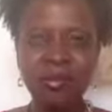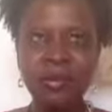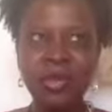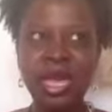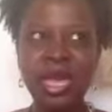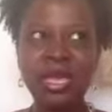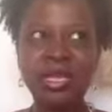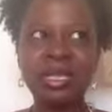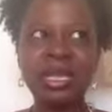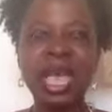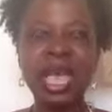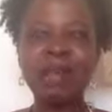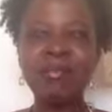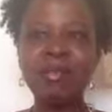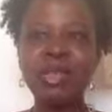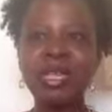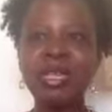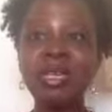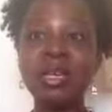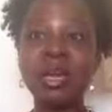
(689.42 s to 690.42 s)
And not
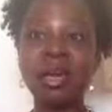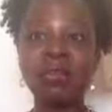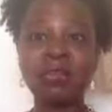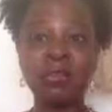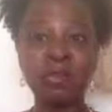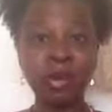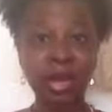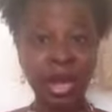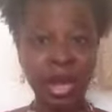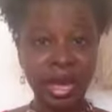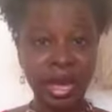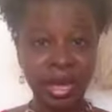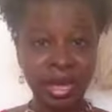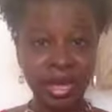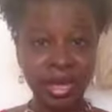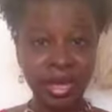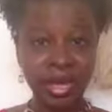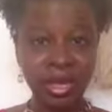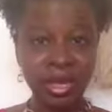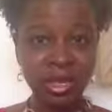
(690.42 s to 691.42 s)
being
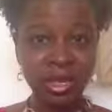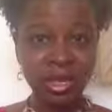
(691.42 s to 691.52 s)
afraid,